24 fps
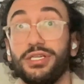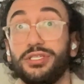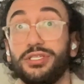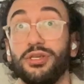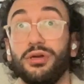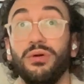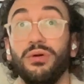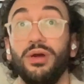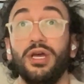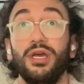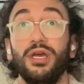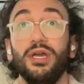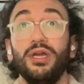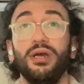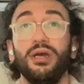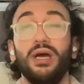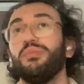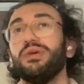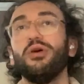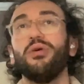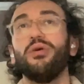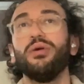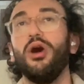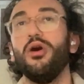So we
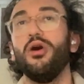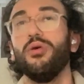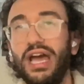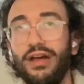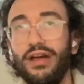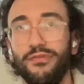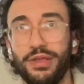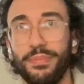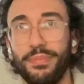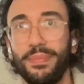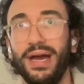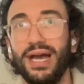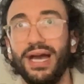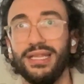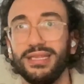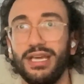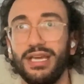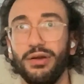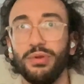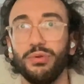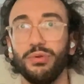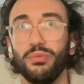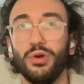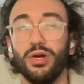don't own every patent
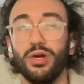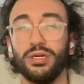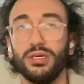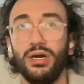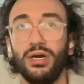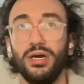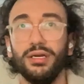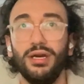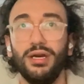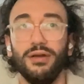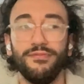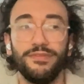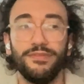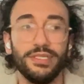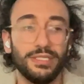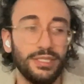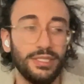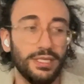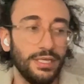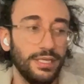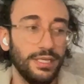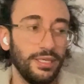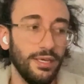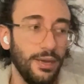that we work on, obviously,